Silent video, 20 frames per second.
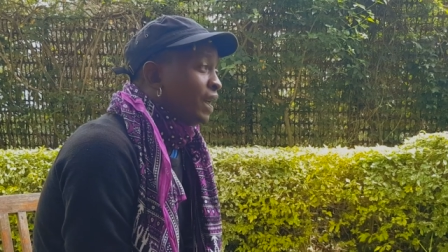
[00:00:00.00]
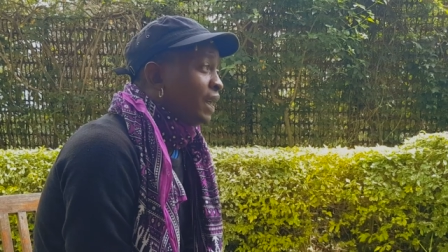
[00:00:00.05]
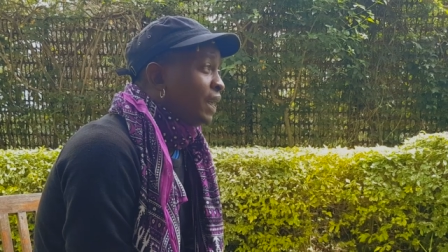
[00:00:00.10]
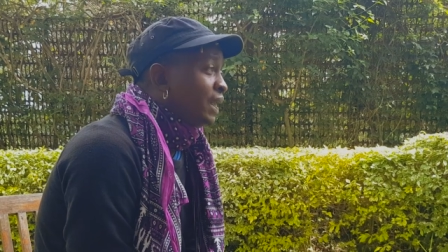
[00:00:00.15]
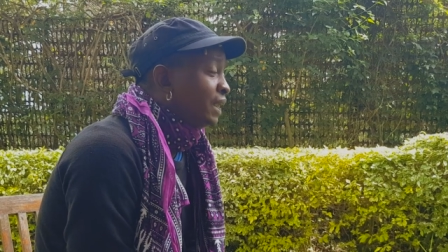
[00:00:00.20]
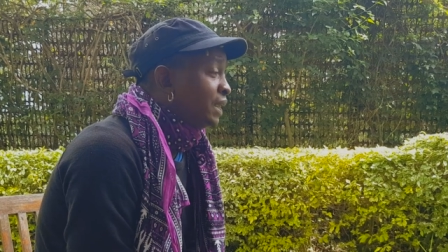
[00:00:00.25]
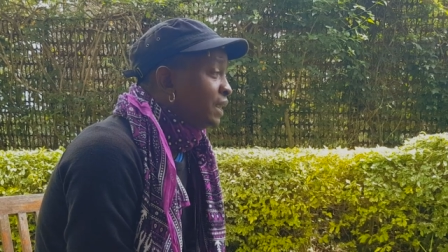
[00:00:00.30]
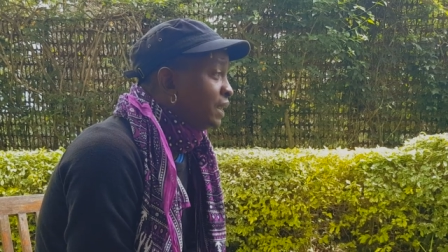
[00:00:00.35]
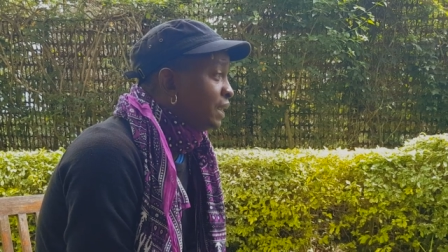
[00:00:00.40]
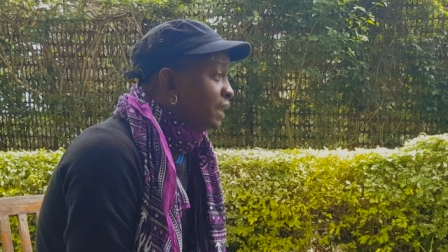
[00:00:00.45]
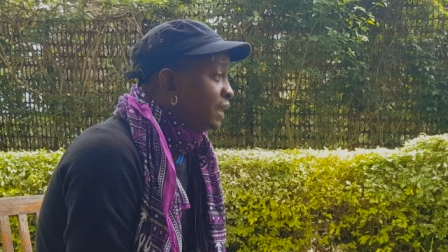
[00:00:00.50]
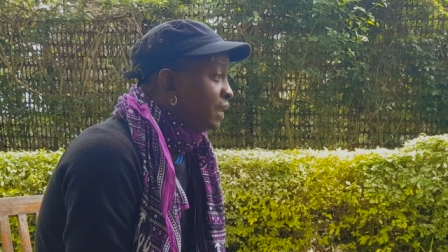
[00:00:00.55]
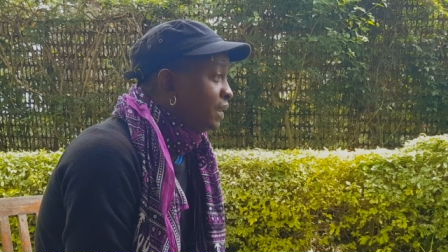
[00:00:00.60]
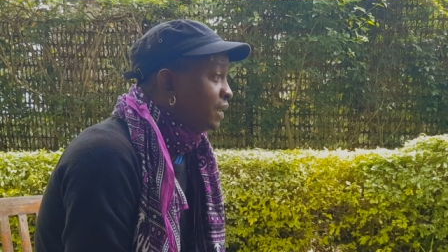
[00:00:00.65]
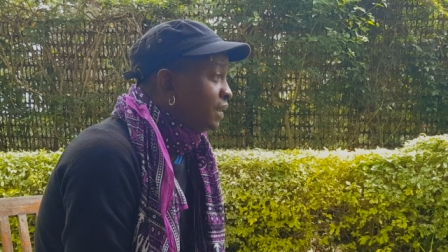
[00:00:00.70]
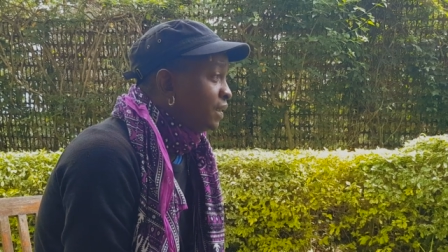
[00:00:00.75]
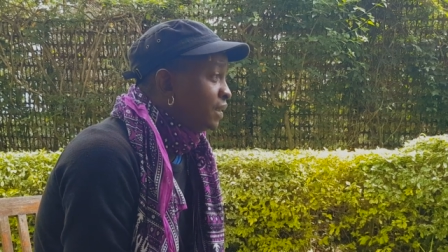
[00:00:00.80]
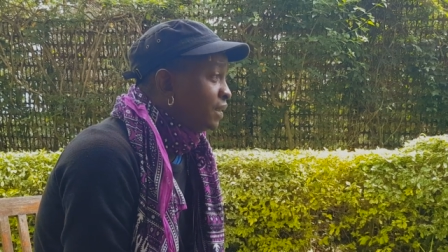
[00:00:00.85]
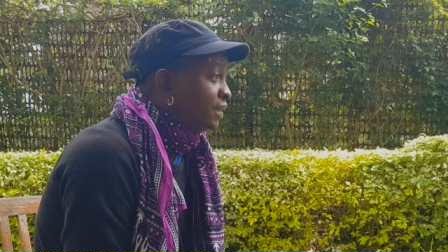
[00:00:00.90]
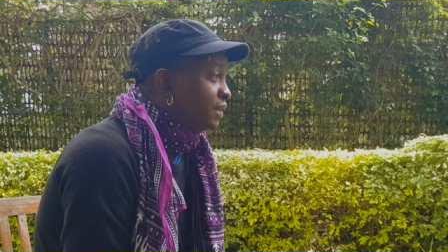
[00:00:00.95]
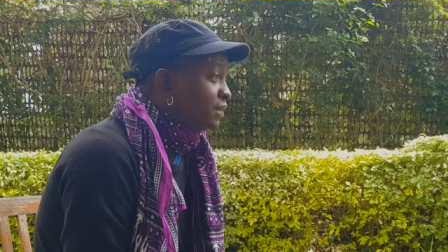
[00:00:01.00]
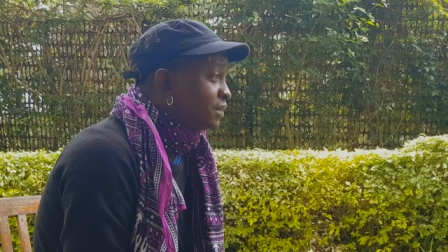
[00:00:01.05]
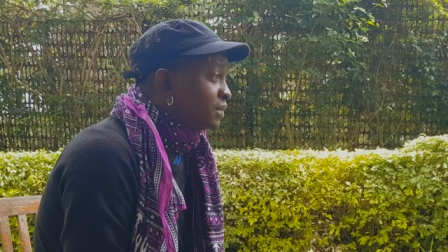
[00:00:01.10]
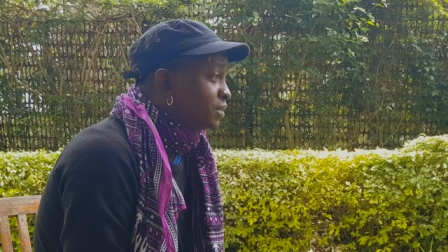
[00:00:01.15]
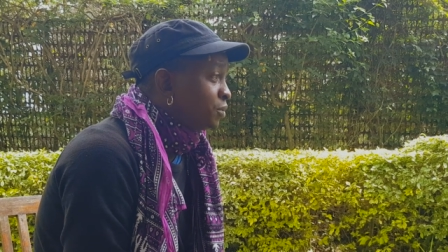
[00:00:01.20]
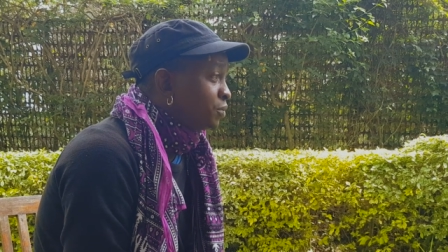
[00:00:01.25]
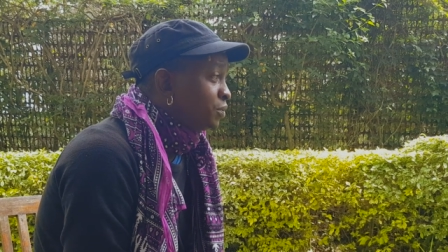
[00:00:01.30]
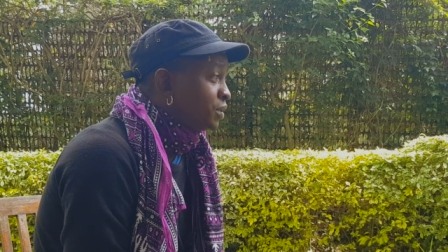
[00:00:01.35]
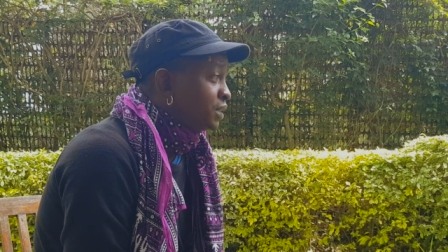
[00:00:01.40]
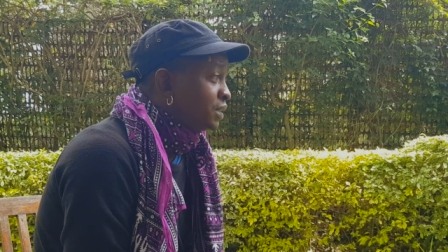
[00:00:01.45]
and uh,
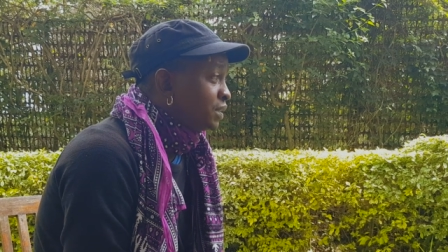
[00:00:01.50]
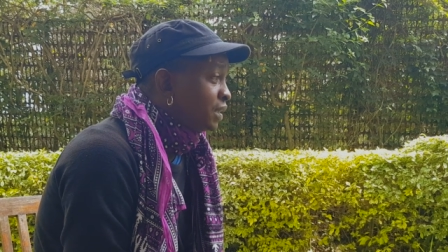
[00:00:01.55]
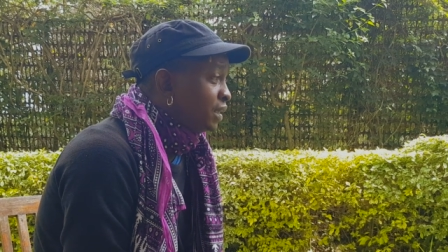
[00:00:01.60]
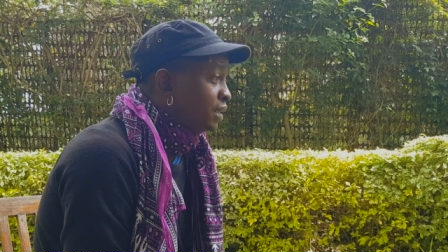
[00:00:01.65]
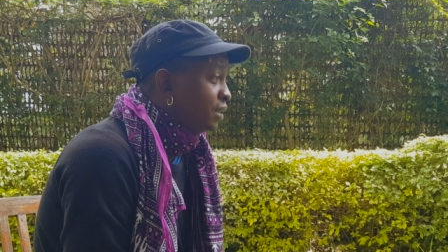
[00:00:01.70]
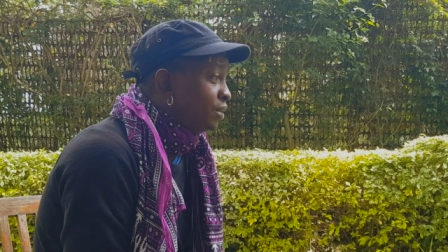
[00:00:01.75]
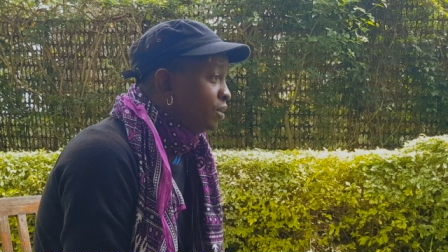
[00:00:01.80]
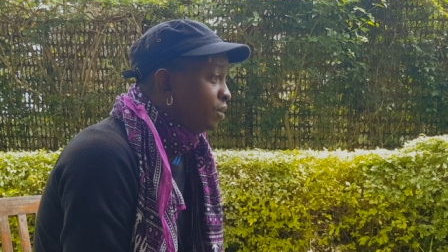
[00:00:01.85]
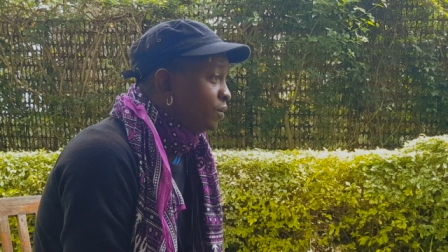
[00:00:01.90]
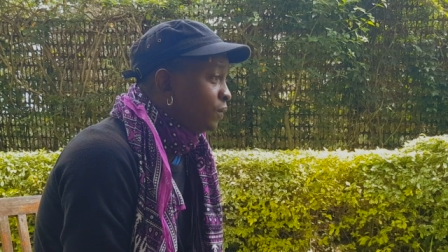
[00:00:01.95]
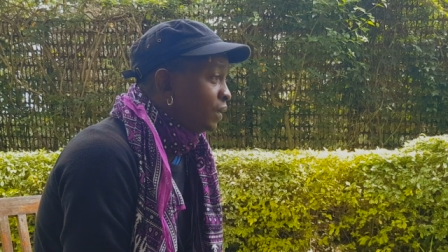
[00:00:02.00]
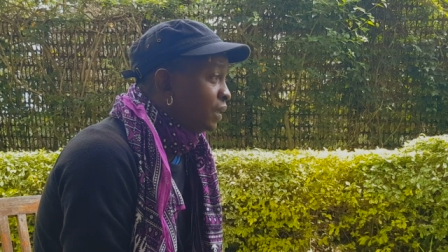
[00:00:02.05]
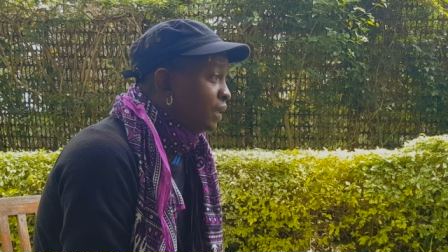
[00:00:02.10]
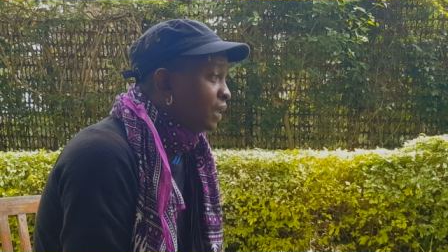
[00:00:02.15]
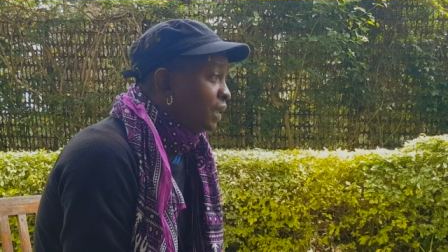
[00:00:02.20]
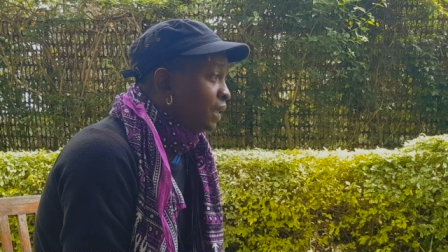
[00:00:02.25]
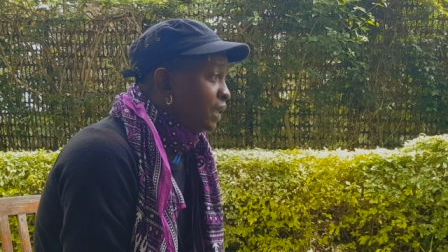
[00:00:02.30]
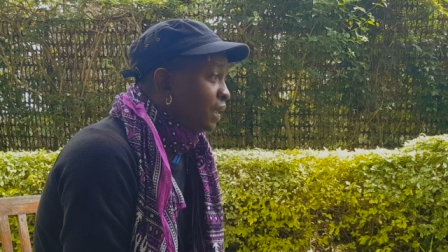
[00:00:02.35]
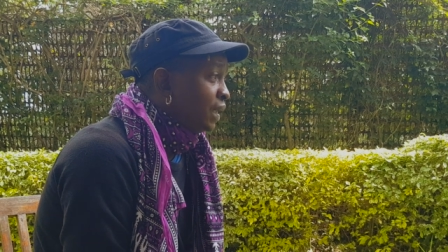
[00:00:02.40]
so she said, you know what,